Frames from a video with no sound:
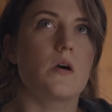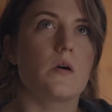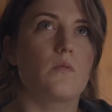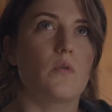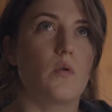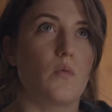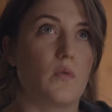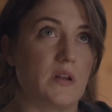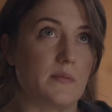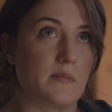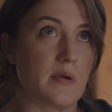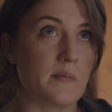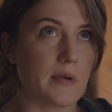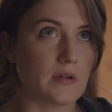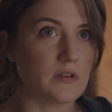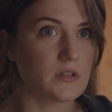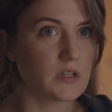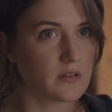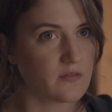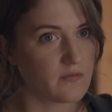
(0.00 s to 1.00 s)
Well, what I'm
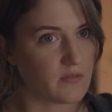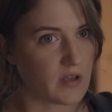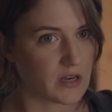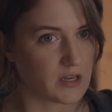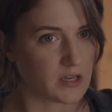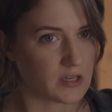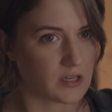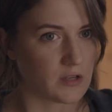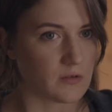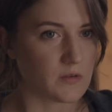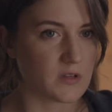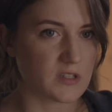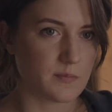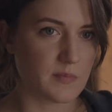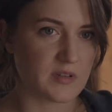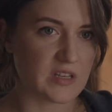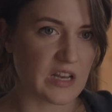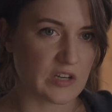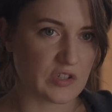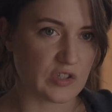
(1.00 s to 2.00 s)
about to confide in you is
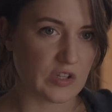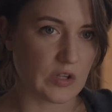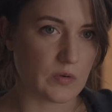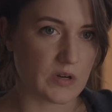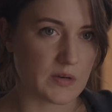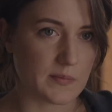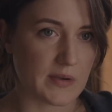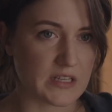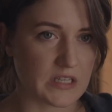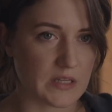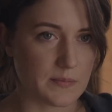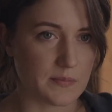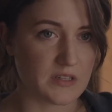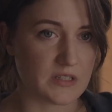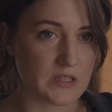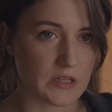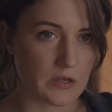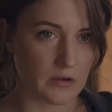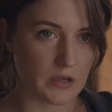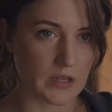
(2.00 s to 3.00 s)
potentially one of my
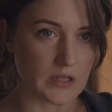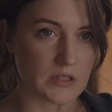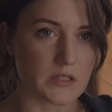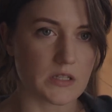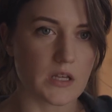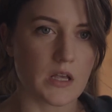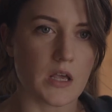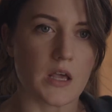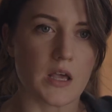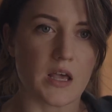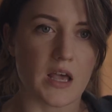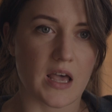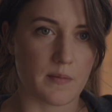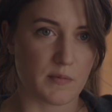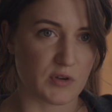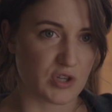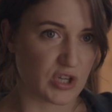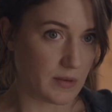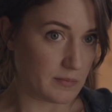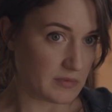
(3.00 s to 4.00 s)
deepest secrets.
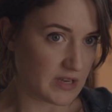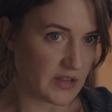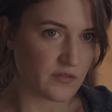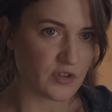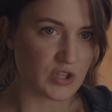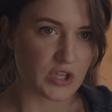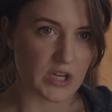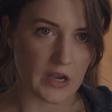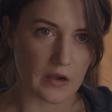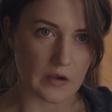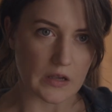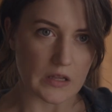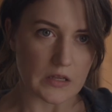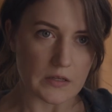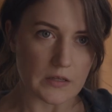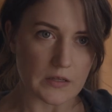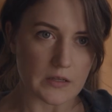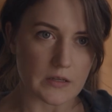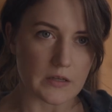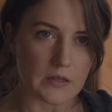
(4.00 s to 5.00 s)
I'm ashamed to even share it.